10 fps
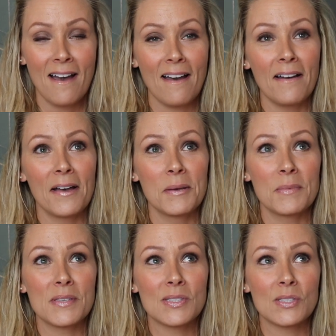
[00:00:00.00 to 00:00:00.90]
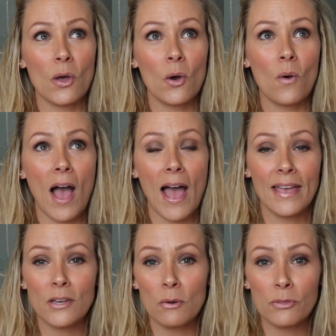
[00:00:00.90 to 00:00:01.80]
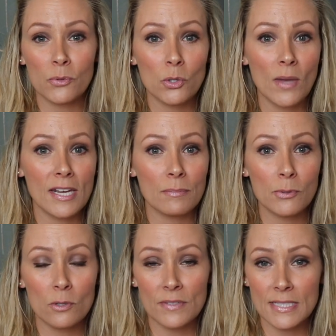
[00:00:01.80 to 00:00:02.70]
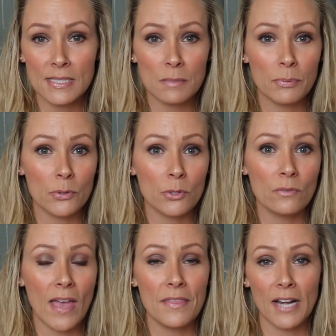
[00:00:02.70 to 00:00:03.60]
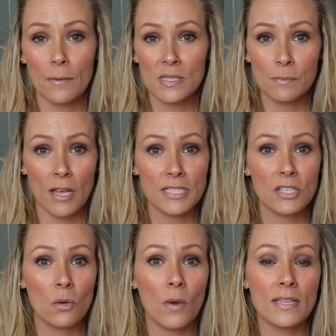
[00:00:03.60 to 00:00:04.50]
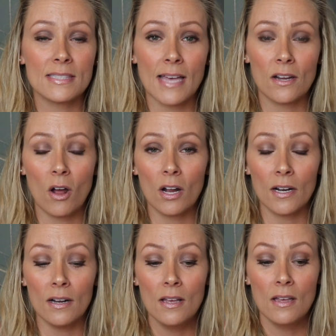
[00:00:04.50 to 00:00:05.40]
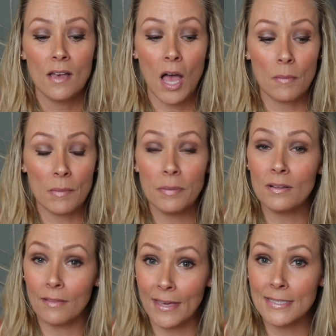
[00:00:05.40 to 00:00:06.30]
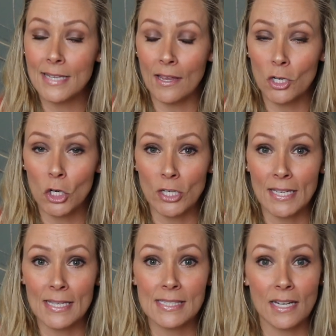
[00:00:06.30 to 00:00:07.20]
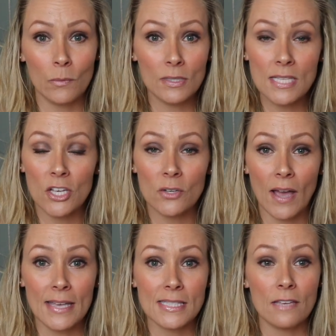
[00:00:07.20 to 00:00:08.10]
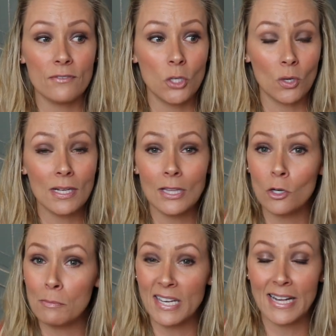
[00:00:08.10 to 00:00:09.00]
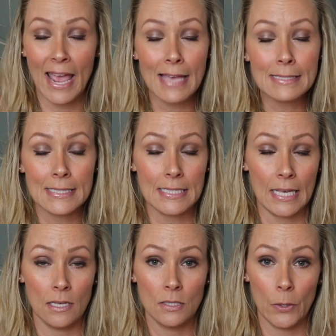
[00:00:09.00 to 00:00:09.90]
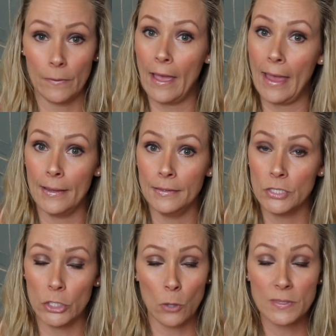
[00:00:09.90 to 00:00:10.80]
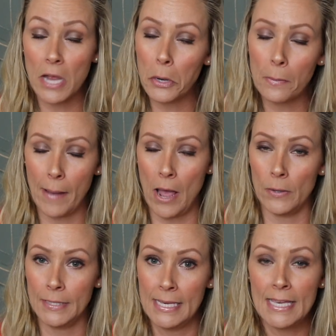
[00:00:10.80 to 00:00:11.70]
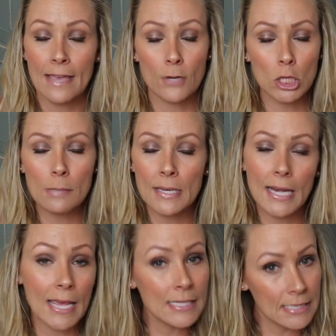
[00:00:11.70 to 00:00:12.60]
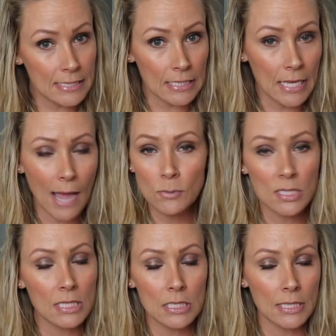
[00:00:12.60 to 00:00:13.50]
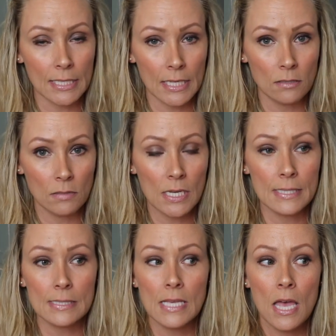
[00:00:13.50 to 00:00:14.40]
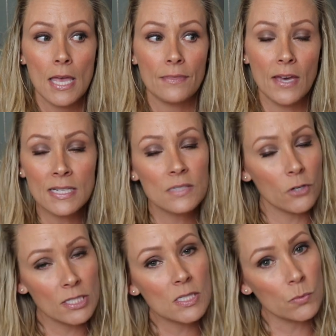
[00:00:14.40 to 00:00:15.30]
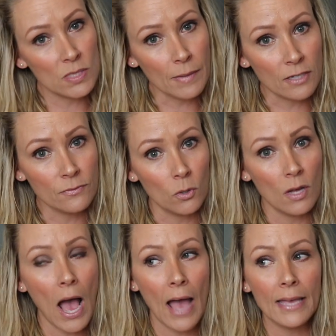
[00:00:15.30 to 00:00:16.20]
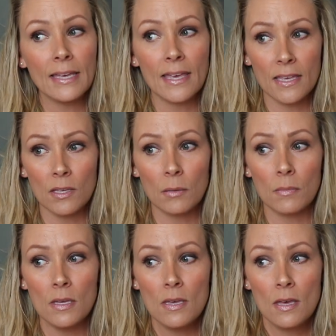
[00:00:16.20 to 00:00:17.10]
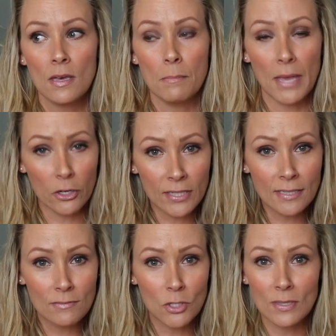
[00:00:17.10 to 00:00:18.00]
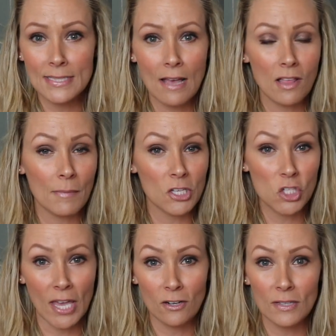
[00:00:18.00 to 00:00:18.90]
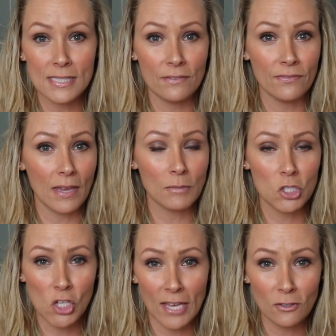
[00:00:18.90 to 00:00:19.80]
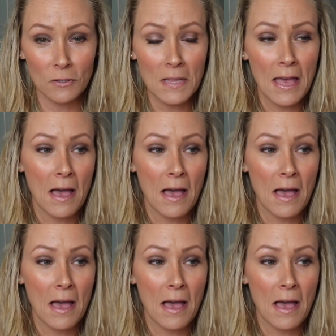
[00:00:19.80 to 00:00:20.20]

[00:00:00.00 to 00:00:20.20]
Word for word: Um, so I go through and approve and disapprove, and then I respond to the ones that are um, polite and courteous. And I will tell you guys, if you're a little McNasty, okay, you know what I'm talking about. If you're a little McNasty, I'm just going to delete it because that is very disrespectful. I am married, you can tell on my channel. It's a family channel.